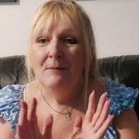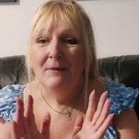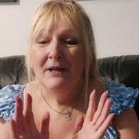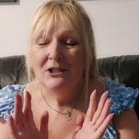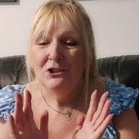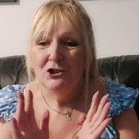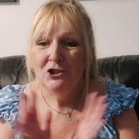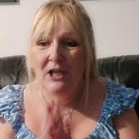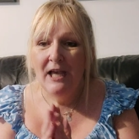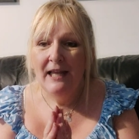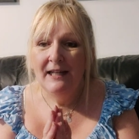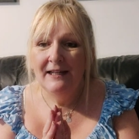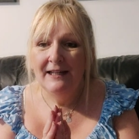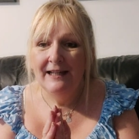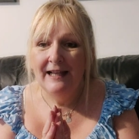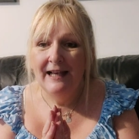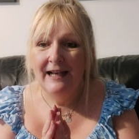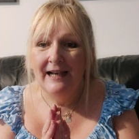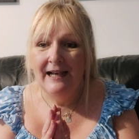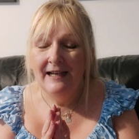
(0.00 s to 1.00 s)
My
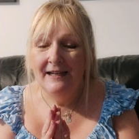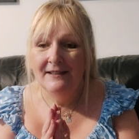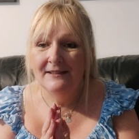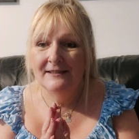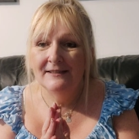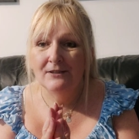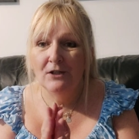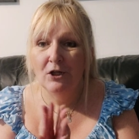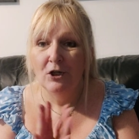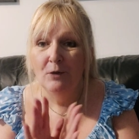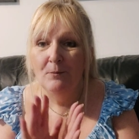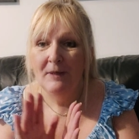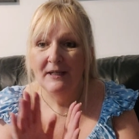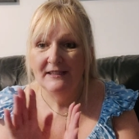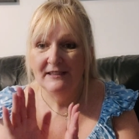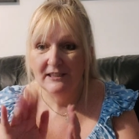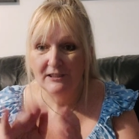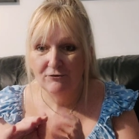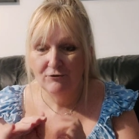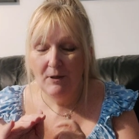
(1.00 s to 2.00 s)
channel art, or my
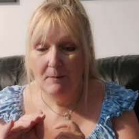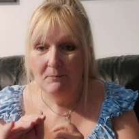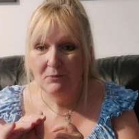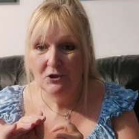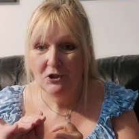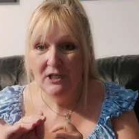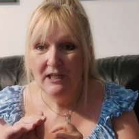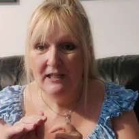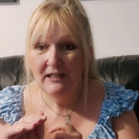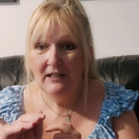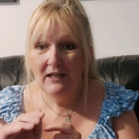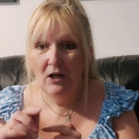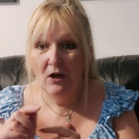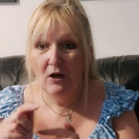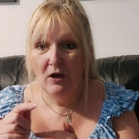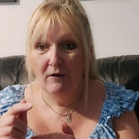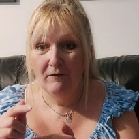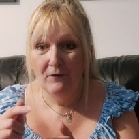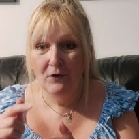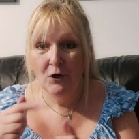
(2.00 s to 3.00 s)
description
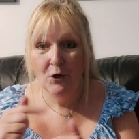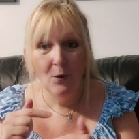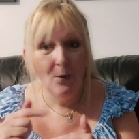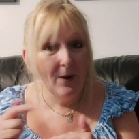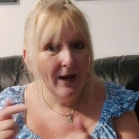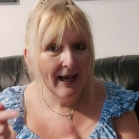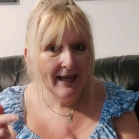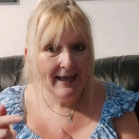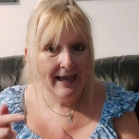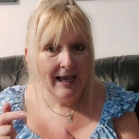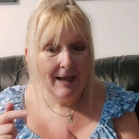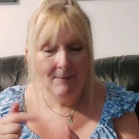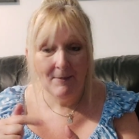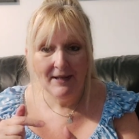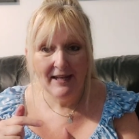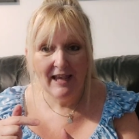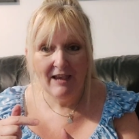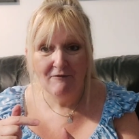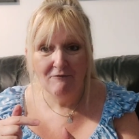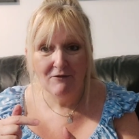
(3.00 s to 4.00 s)
of who I am
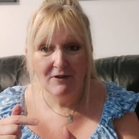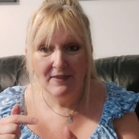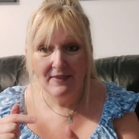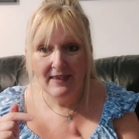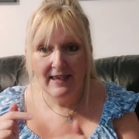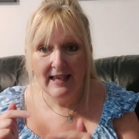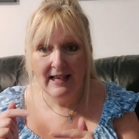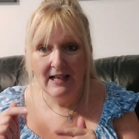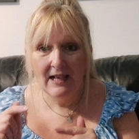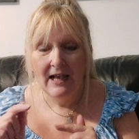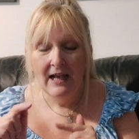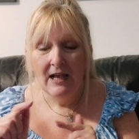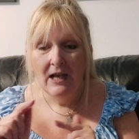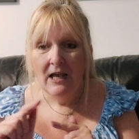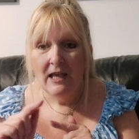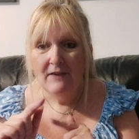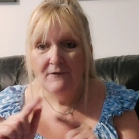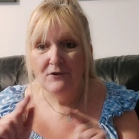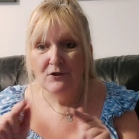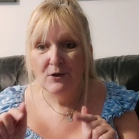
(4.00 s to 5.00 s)
and everything,
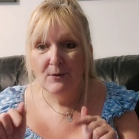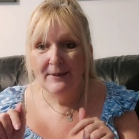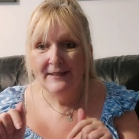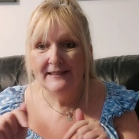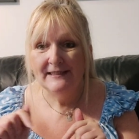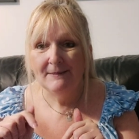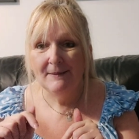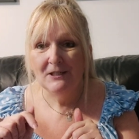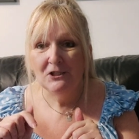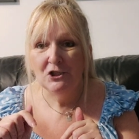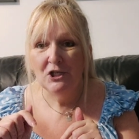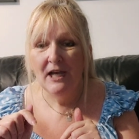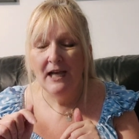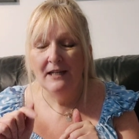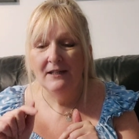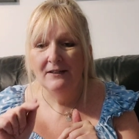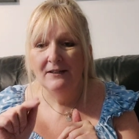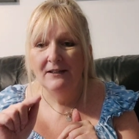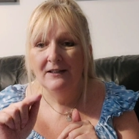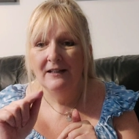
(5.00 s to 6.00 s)
if you go into my
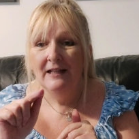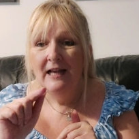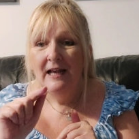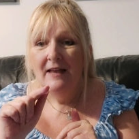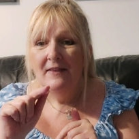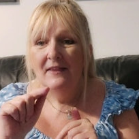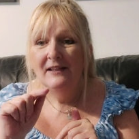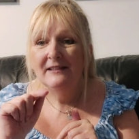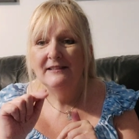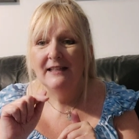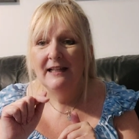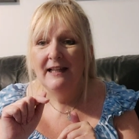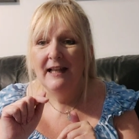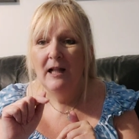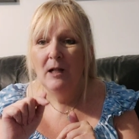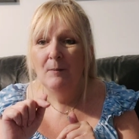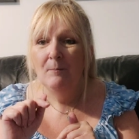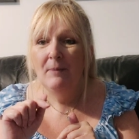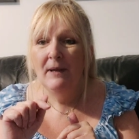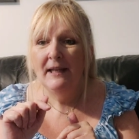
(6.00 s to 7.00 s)
channel, there's a
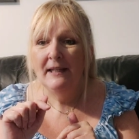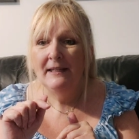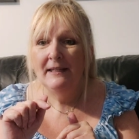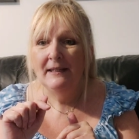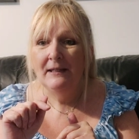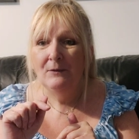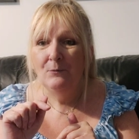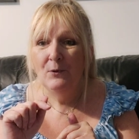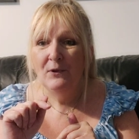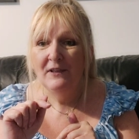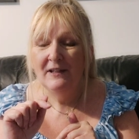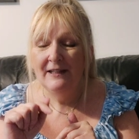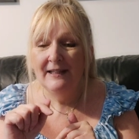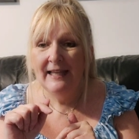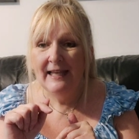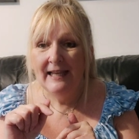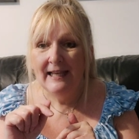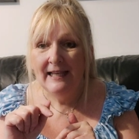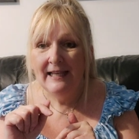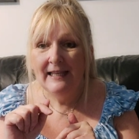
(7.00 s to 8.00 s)
little button with a
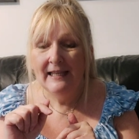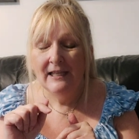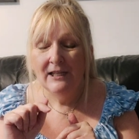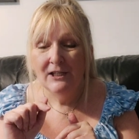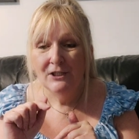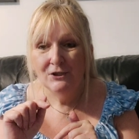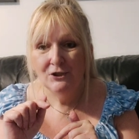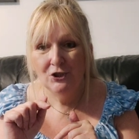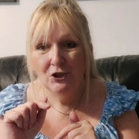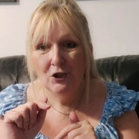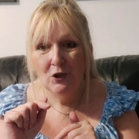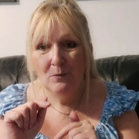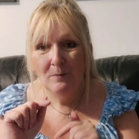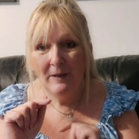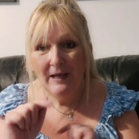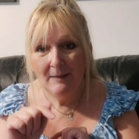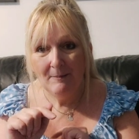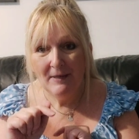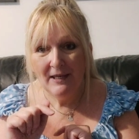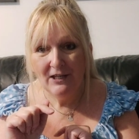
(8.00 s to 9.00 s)
link to
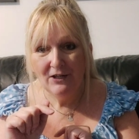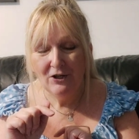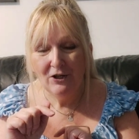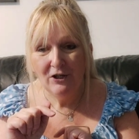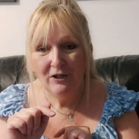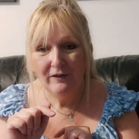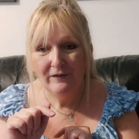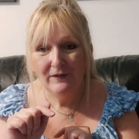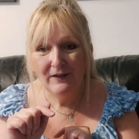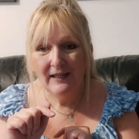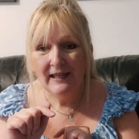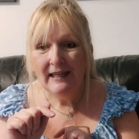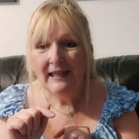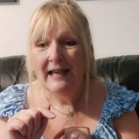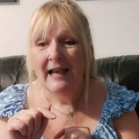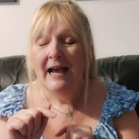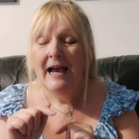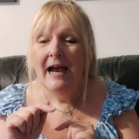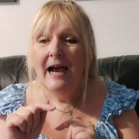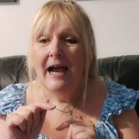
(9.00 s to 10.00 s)
buy me a coffee.
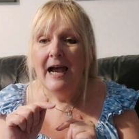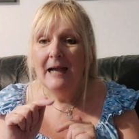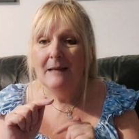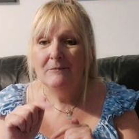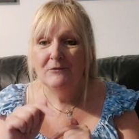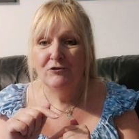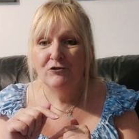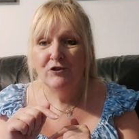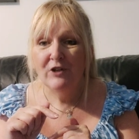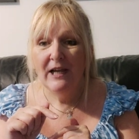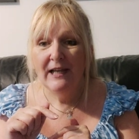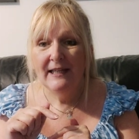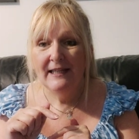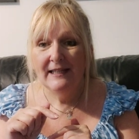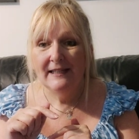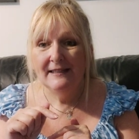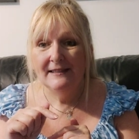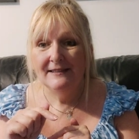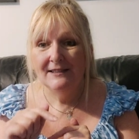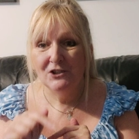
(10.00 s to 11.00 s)
I'm
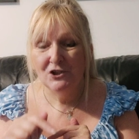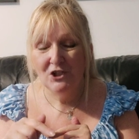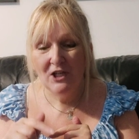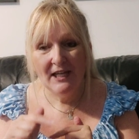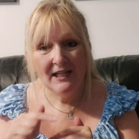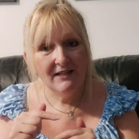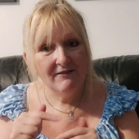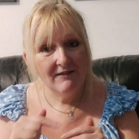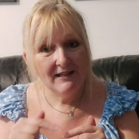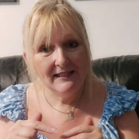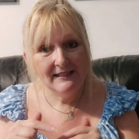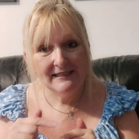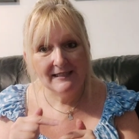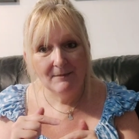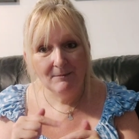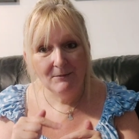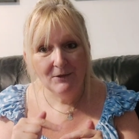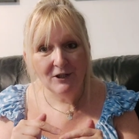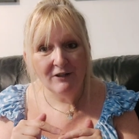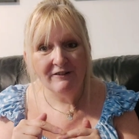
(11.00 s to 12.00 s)
trying to generate
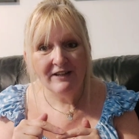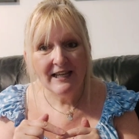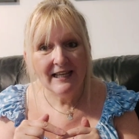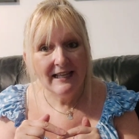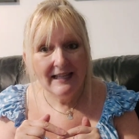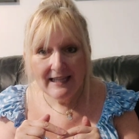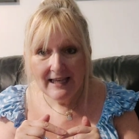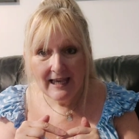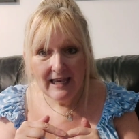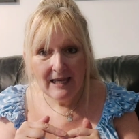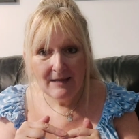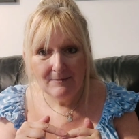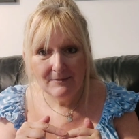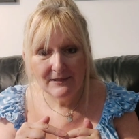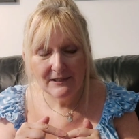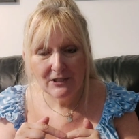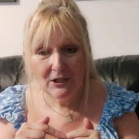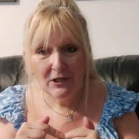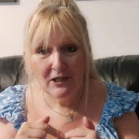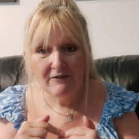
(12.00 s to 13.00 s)
some more
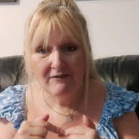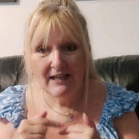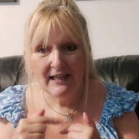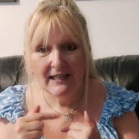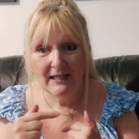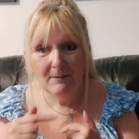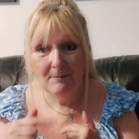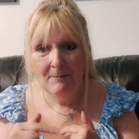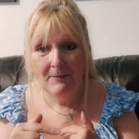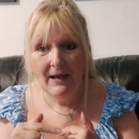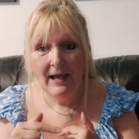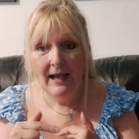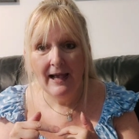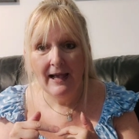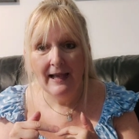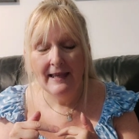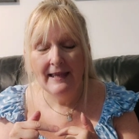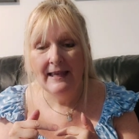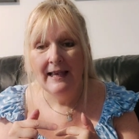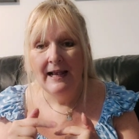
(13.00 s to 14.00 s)
income so that I can
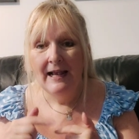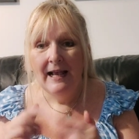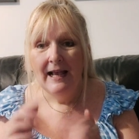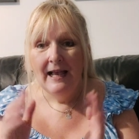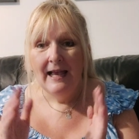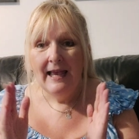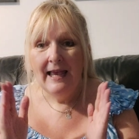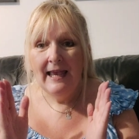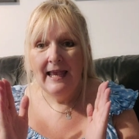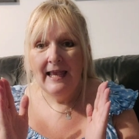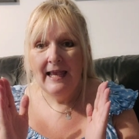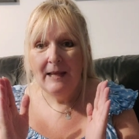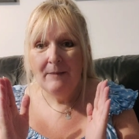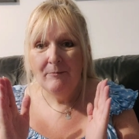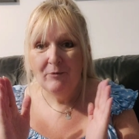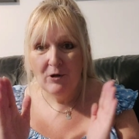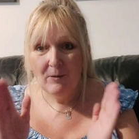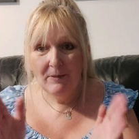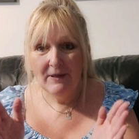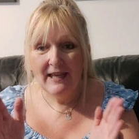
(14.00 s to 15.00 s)
buy a
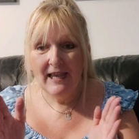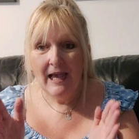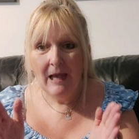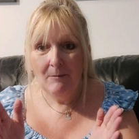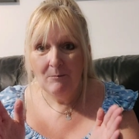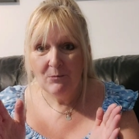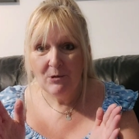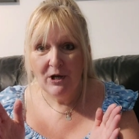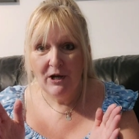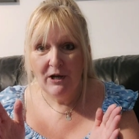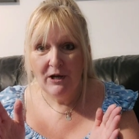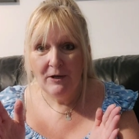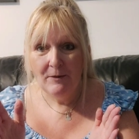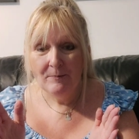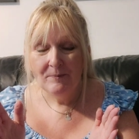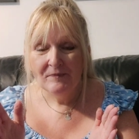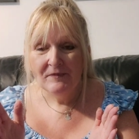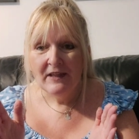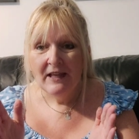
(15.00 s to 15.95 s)
proper camera,